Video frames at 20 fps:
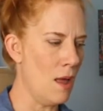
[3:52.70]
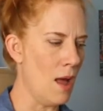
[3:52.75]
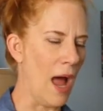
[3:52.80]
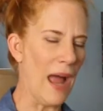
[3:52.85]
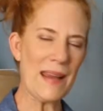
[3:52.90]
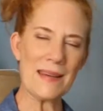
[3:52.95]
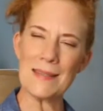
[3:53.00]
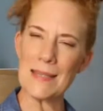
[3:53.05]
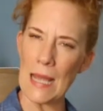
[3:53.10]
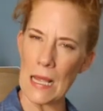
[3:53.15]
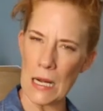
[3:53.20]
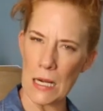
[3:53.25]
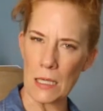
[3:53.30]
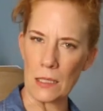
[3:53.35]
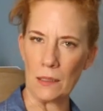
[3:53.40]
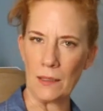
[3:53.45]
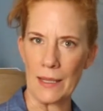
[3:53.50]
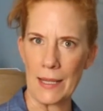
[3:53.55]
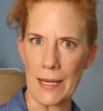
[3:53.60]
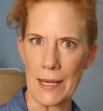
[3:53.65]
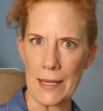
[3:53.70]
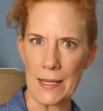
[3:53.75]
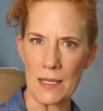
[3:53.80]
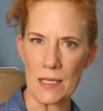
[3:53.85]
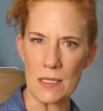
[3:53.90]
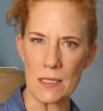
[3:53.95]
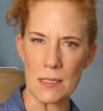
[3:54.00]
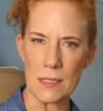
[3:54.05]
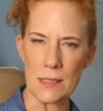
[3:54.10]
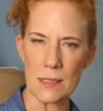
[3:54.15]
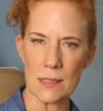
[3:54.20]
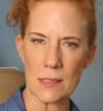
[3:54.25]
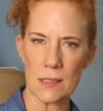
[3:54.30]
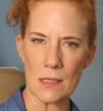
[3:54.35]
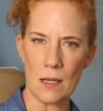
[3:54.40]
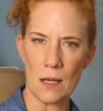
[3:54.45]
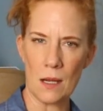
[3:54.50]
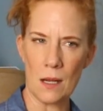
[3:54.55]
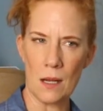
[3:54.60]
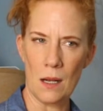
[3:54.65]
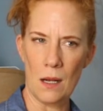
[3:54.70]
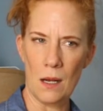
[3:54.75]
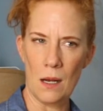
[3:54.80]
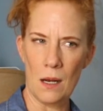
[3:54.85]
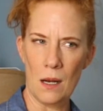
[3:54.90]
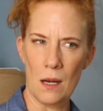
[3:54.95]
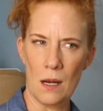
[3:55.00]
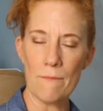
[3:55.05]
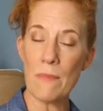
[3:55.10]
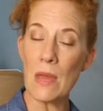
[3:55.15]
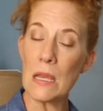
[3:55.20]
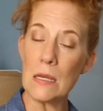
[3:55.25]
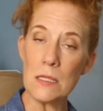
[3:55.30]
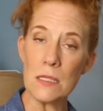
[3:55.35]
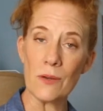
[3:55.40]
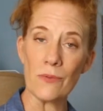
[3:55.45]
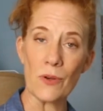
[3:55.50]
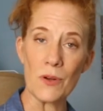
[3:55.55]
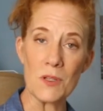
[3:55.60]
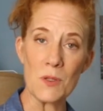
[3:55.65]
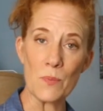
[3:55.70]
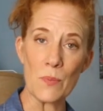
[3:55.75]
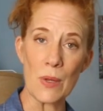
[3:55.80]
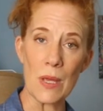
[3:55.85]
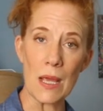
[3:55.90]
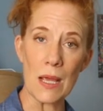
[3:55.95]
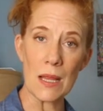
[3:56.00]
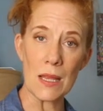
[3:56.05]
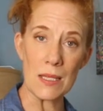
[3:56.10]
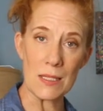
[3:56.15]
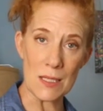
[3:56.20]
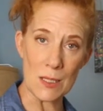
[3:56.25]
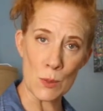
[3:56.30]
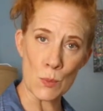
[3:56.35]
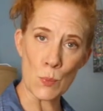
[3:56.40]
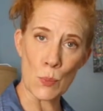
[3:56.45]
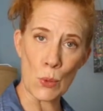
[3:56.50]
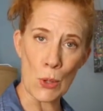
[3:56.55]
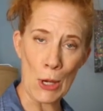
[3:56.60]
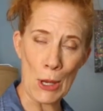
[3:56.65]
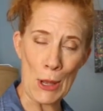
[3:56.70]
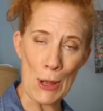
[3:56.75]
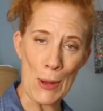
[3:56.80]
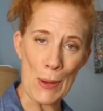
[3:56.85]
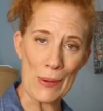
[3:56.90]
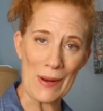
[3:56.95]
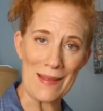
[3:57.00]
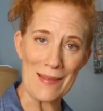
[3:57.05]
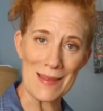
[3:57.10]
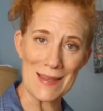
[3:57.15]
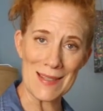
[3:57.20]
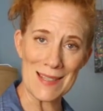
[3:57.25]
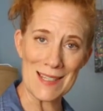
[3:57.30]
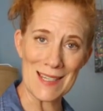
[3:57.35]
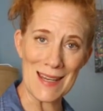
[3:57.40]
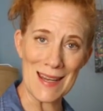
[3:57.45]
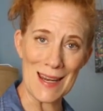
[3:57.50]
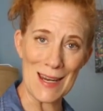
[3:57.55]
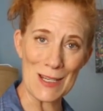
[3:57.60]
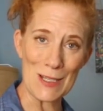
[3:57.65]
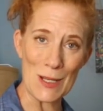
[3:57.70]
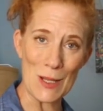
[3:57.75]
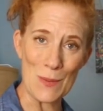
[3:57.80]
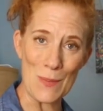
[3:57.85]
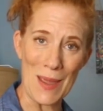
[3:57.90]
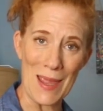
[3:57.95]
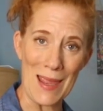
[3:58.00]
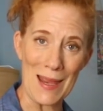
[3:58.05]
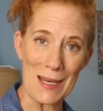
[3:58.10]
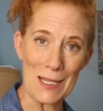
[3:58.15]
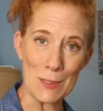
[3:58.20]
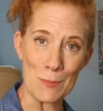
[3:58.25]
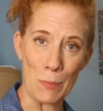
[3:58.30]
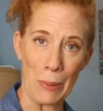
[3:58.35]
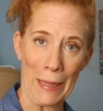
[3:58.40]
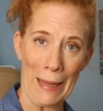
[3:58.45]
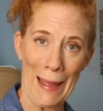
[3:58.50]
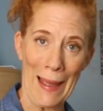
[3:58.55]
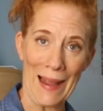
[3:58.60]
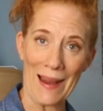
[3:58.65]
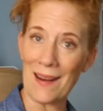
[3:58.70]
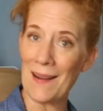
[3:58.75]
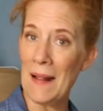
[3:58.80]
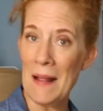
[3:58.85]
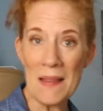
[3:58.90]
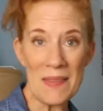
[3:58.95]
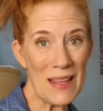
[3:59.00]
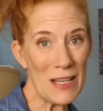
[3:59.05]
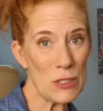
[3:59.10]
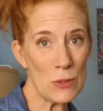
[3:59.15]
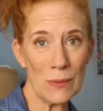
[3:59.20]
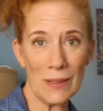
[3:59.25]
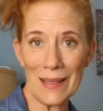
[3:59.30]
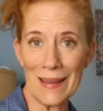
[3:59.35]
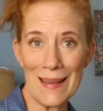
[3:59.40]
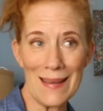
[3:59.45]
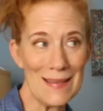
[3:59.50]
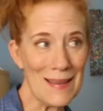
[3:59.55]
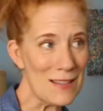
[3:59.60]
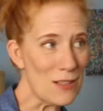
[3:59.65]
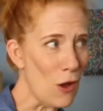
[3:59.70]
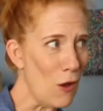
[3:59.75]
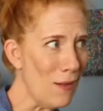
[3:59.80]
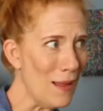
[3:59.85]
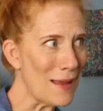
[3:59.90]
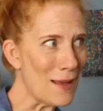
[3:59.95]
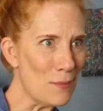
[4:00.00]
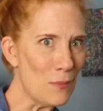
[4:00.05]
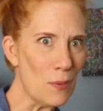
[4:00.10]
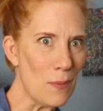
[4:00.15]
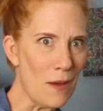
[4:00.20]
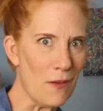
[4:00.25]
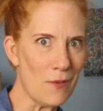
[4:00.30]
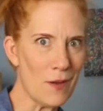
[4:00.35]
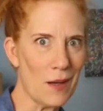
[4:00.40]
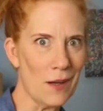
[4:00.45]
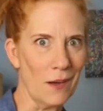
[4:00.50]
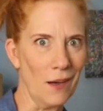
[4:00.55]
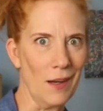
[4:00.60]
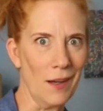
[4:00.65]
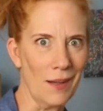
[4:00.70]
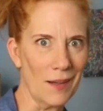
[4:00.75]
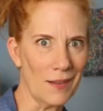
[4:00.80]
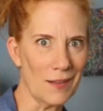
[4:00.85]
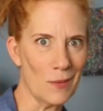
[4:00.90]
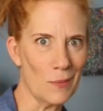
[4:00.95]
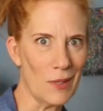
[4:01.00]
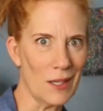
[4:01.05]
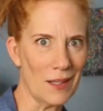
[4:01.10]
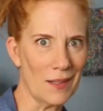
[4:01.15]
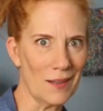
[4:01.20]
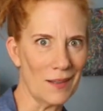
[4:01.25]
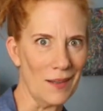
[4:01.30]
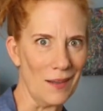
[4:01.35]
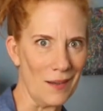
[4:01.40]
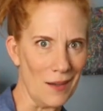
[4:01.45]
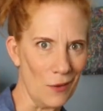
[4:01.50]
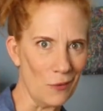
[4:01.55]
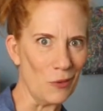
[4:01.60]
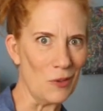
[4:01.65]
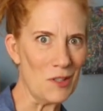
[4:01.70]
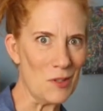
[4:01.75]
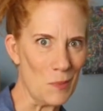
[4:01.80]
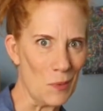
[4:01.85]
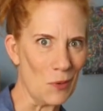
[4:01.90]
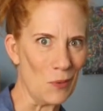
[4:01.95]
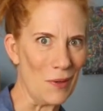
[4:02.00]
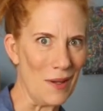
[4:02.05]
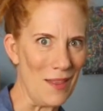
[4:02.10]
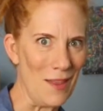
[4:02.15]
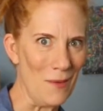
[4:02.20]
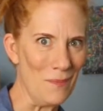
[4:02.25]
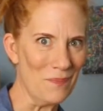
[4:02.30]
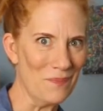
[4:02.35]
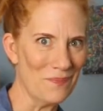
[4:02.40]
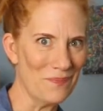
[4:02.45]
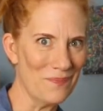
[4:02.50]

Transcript: identical it is. Main difference being this is brown and the stage and the Main is black. That's really it. That's all I put my finger on to make the difference between them.